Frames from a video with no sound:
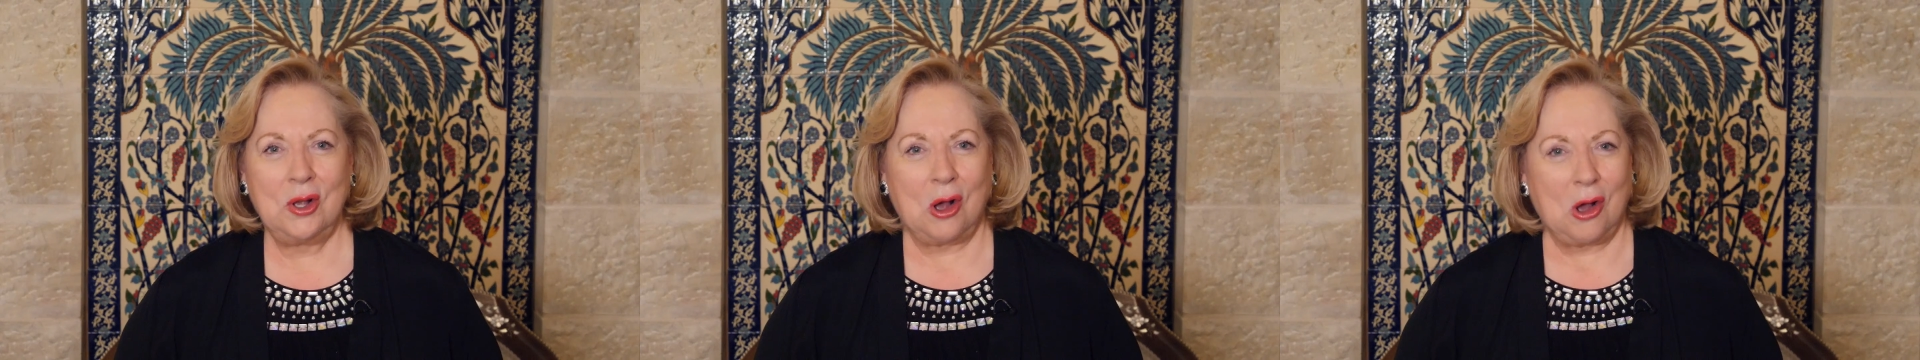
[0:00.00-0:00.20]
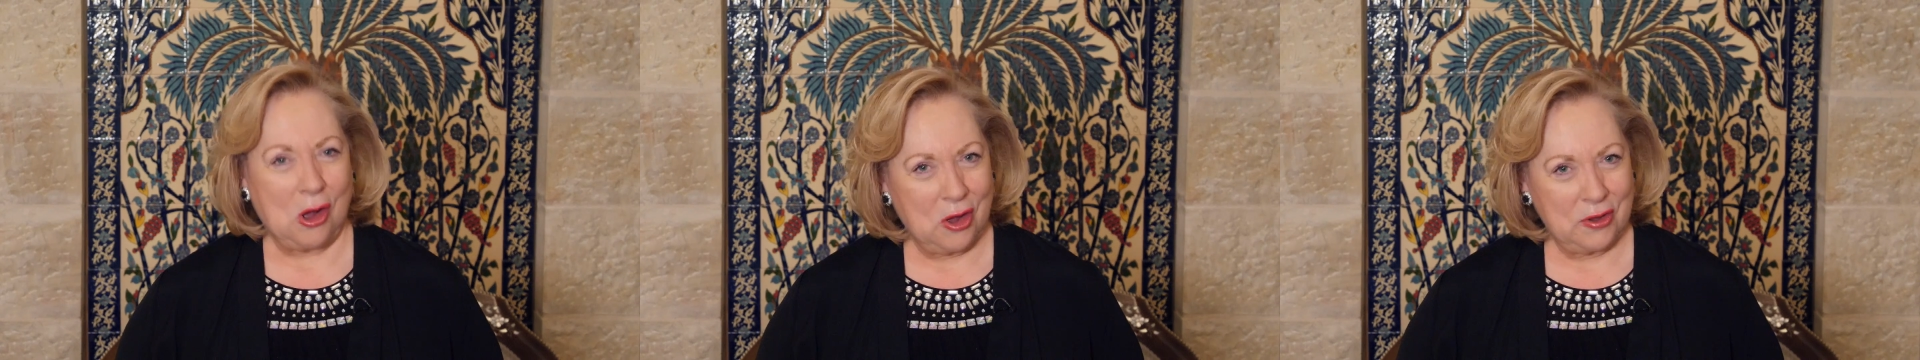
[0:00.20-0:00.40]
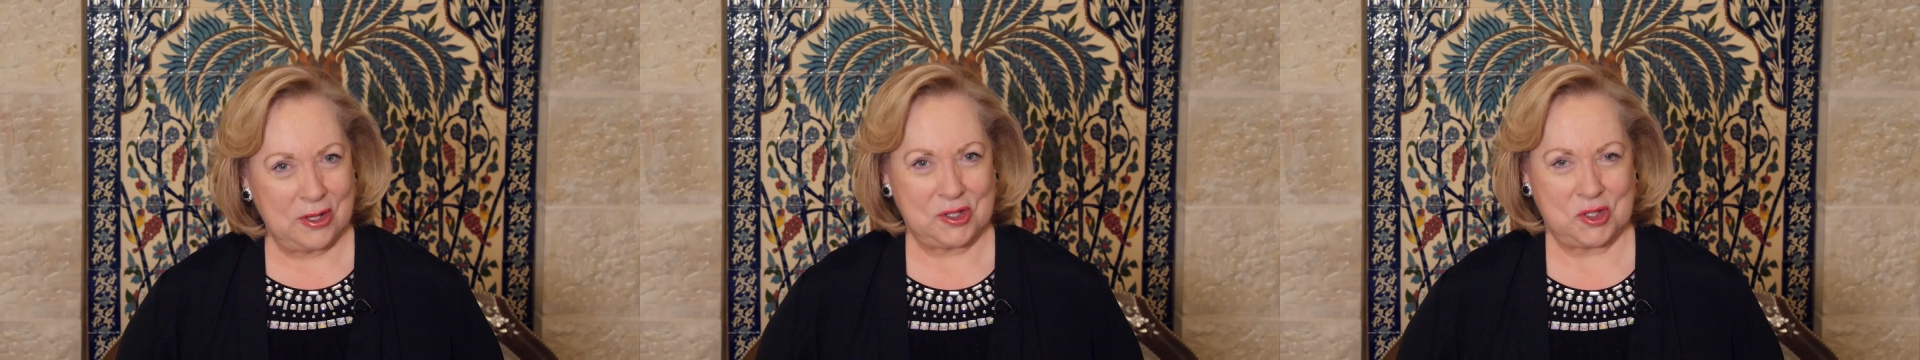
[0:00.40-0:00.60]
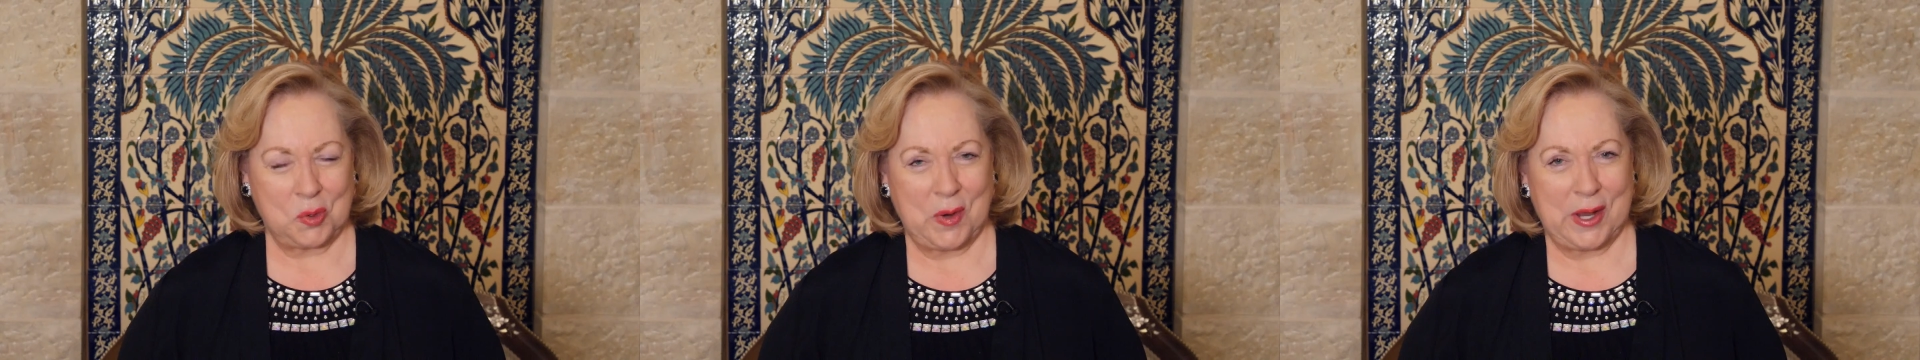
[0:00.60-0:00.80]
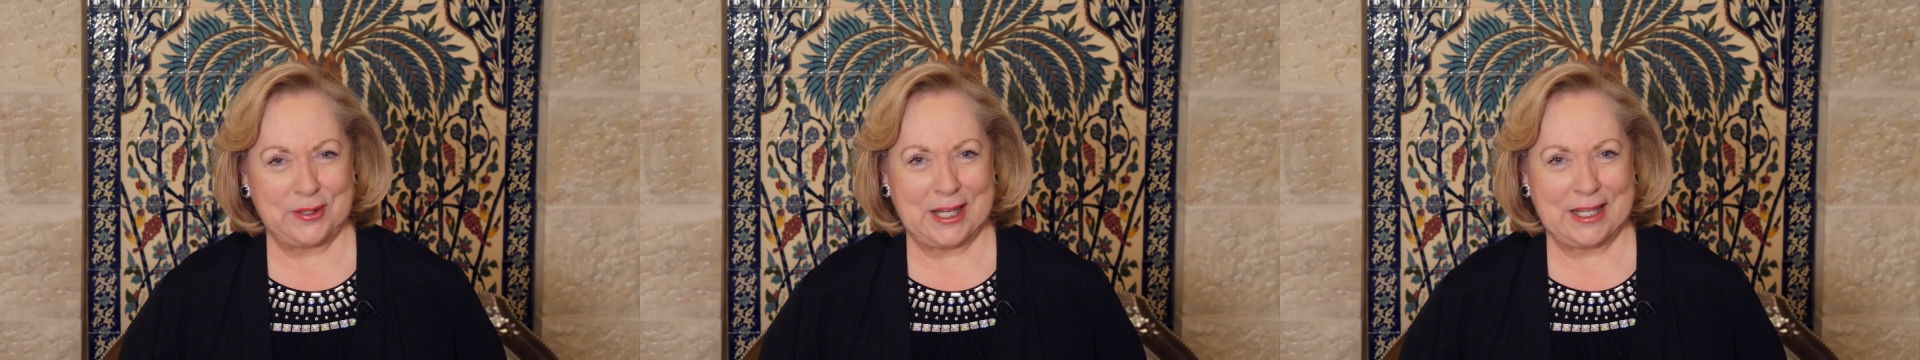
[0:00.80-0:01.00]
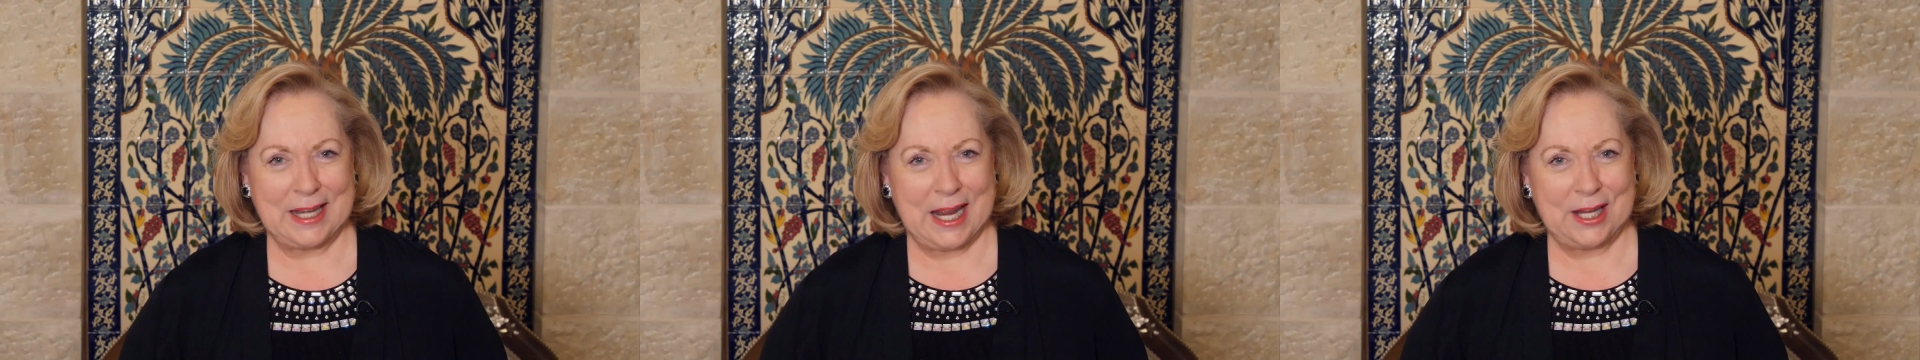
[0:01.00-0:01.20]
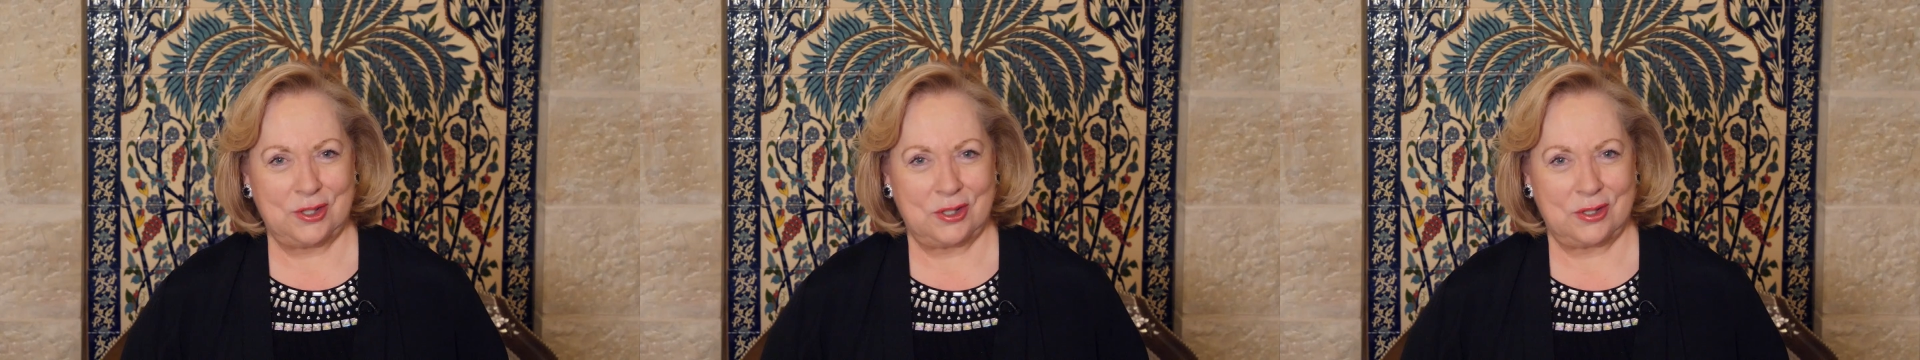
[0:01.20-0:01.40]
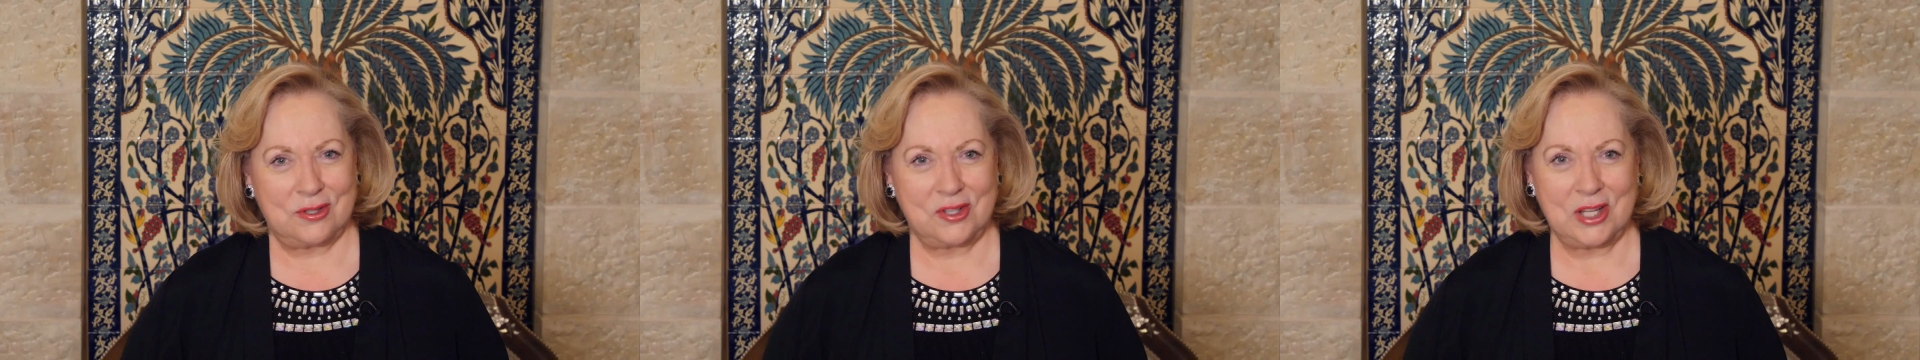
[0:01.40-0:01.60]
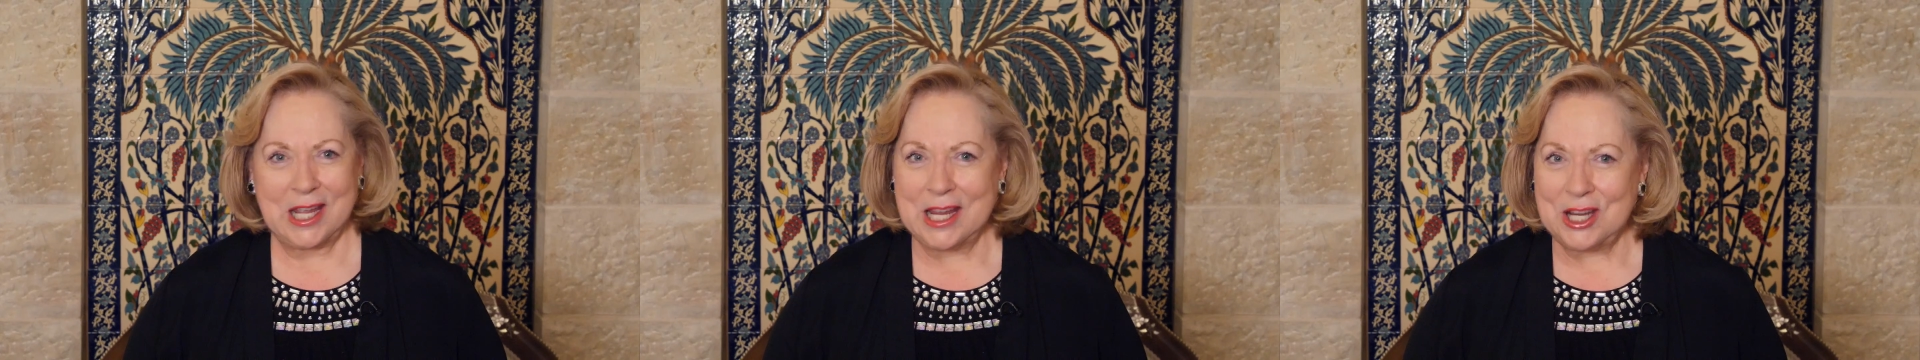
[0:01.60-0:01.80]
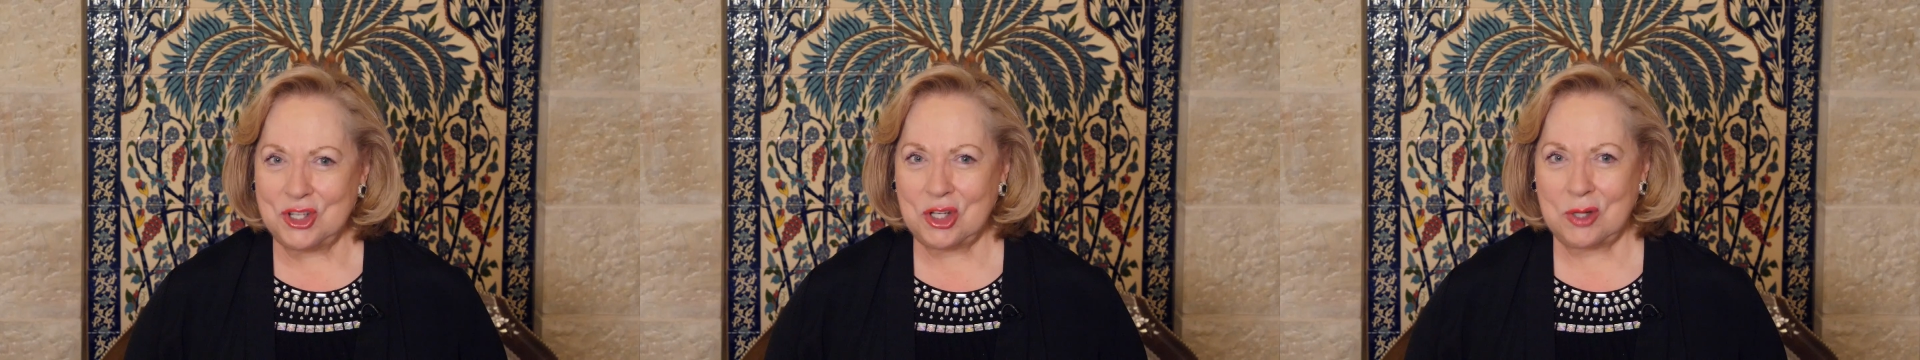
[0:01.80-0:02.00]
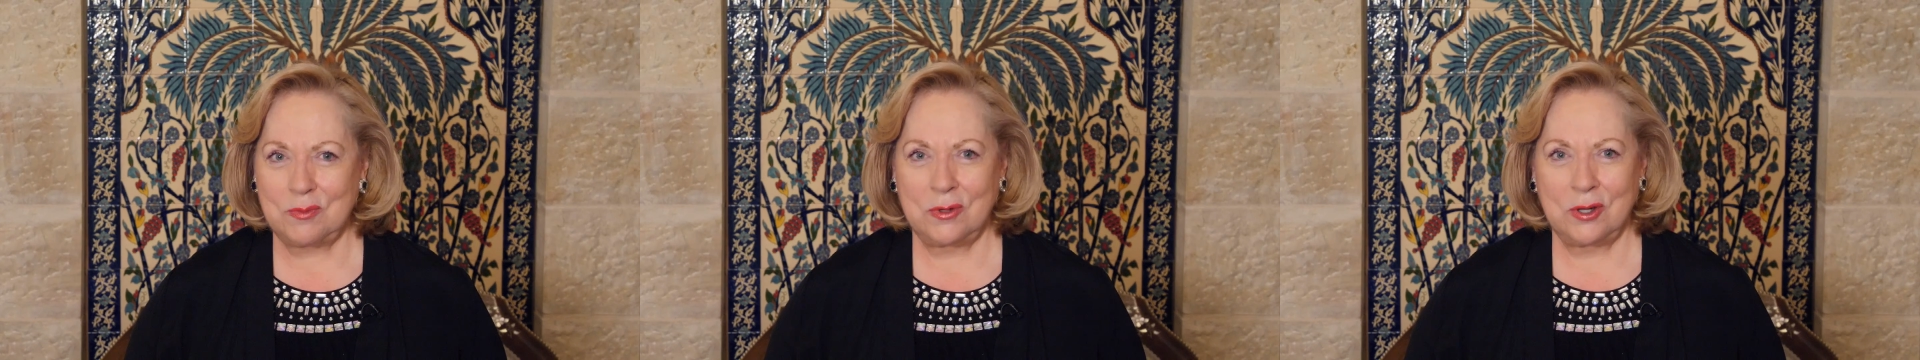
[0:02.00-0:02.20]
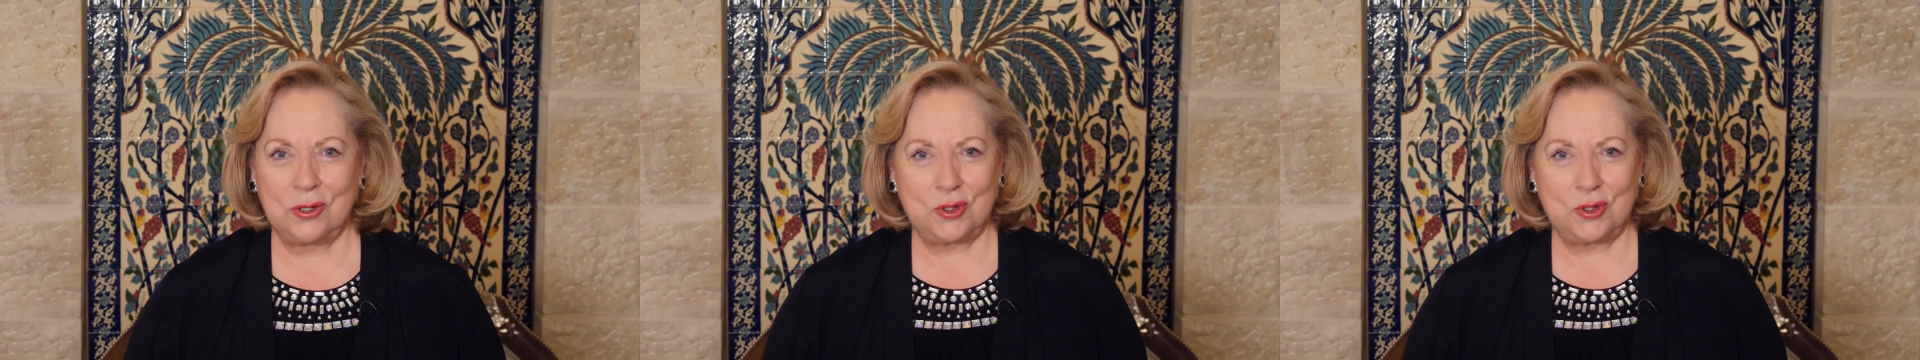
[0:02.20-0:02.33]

All the surrounding nations, Egypt,